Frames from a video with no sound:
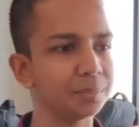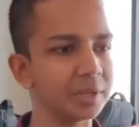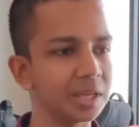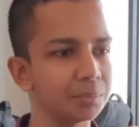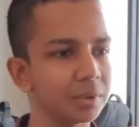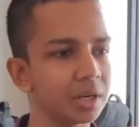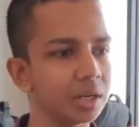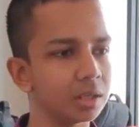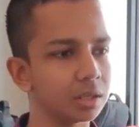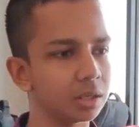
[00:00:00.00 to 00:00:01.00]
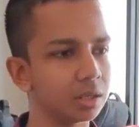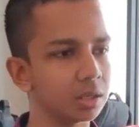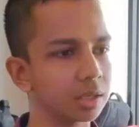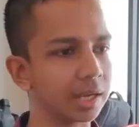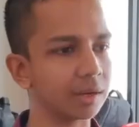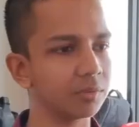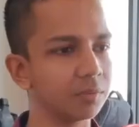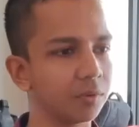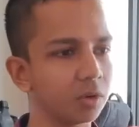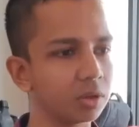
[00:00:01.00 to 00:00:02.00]
pre-built Canva
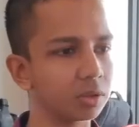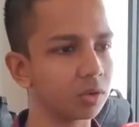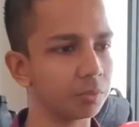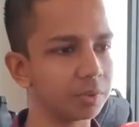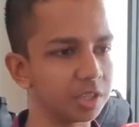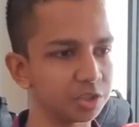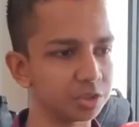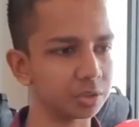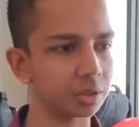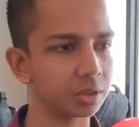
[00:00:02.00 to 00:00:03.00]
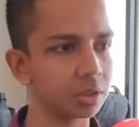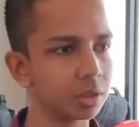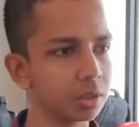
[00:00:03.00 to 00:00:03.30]
font combinations.